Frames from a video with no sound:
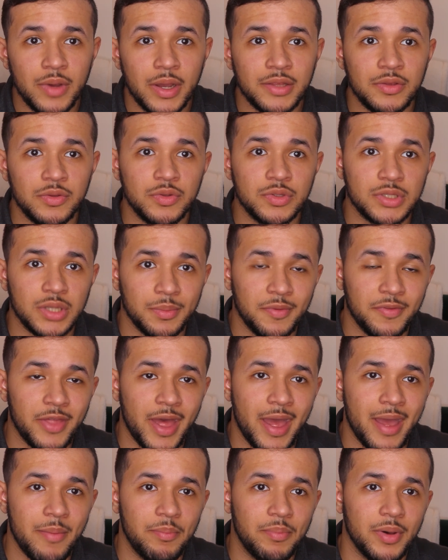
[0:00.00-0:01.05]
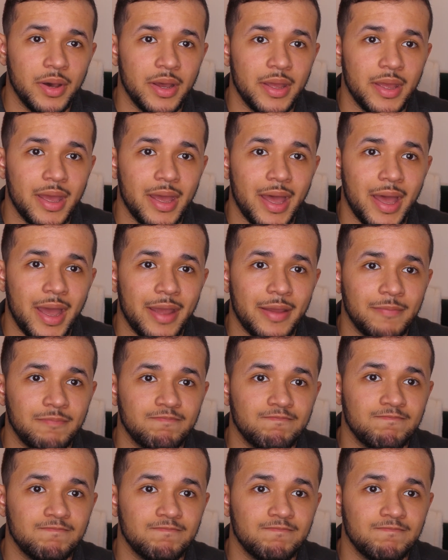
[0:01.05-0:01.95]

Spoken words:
I do some of that, but I